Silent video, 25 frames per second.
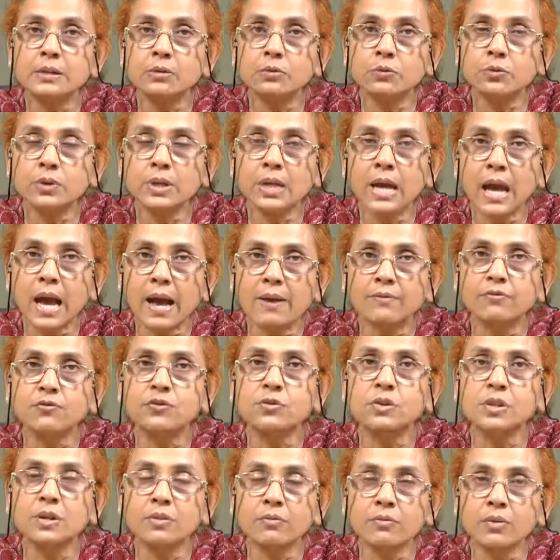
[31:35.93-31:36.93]
we have
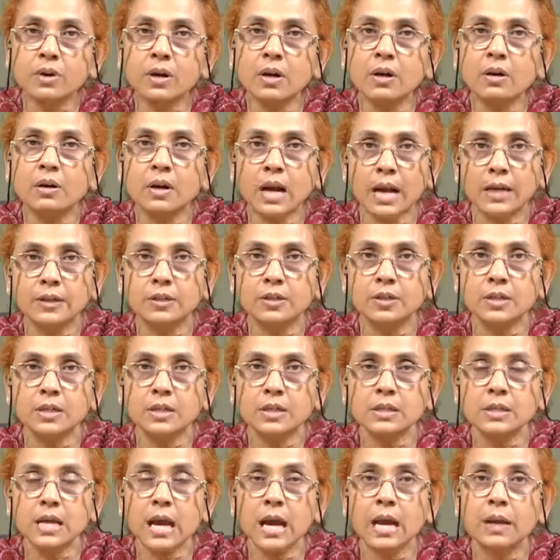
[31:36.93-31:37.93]
several
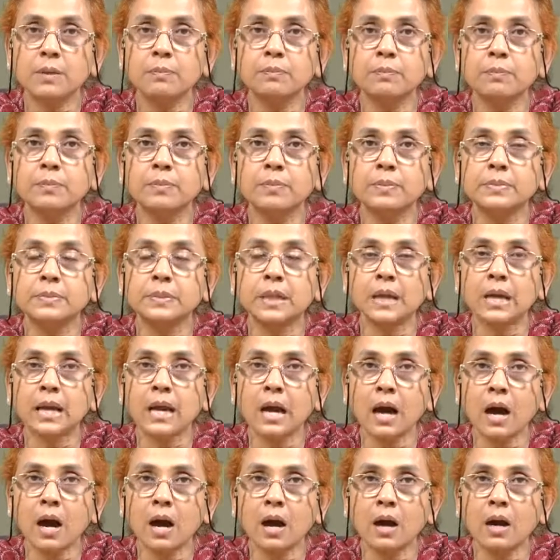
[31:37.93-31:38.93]
writers and
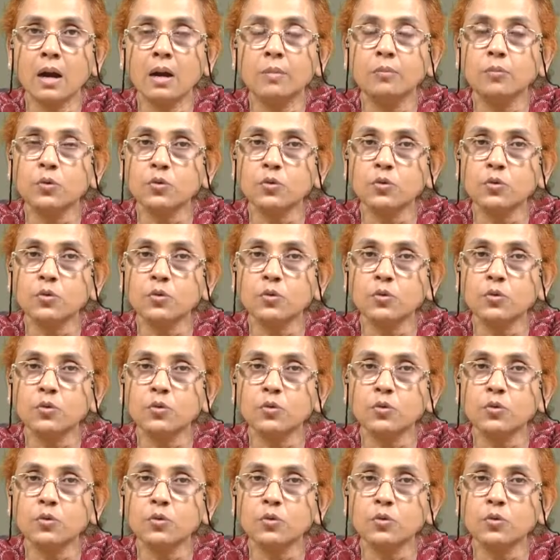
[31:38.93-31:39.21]
they are,